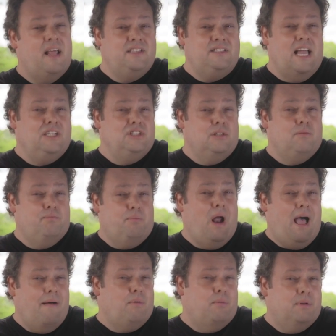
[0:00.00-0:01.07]
And that's actually
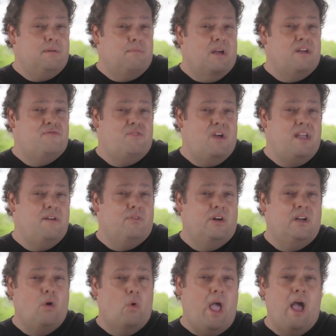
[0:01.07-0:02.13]
probably my
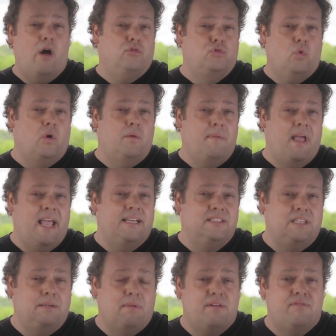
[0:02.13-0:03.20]
favorite outdoor
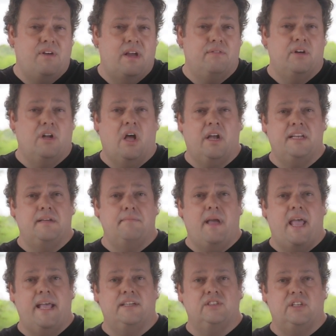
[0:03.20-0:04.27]
magazine, my favorite hunting
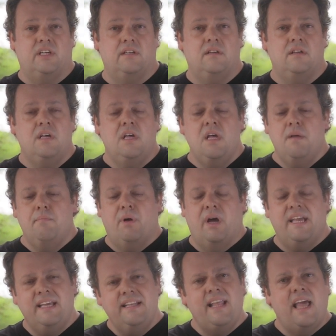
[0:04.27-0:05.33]
magazine.
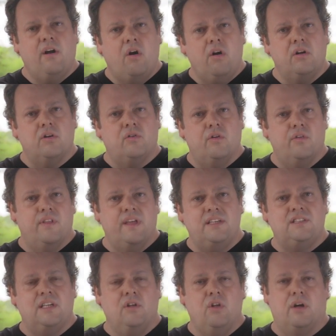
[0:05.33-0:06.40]
But in that article, they
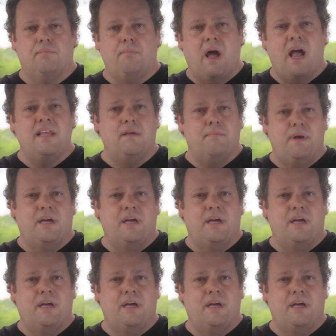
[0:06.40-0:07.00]
said, look, buy the